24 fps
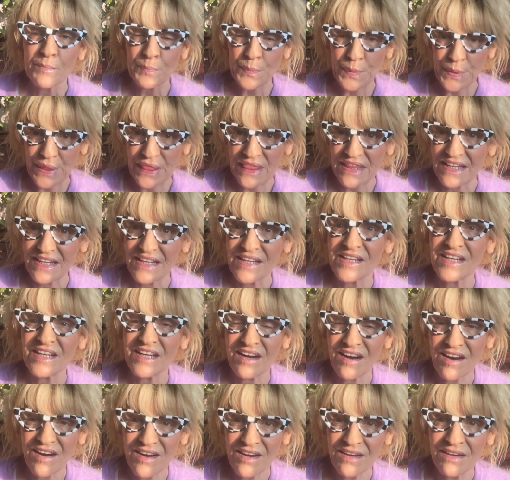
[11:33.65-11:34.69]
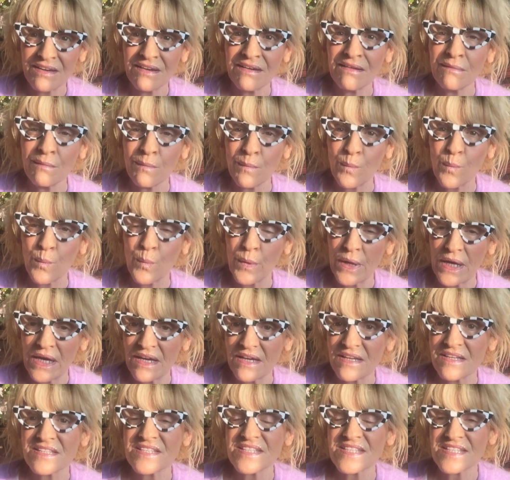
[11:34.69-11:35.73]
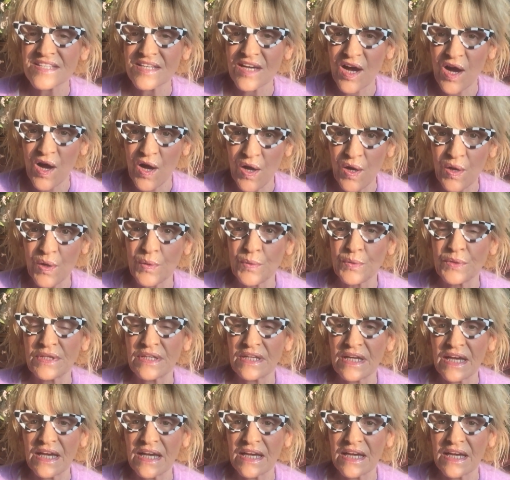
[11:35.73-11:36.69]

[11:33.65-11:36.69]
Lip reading: But there are ways out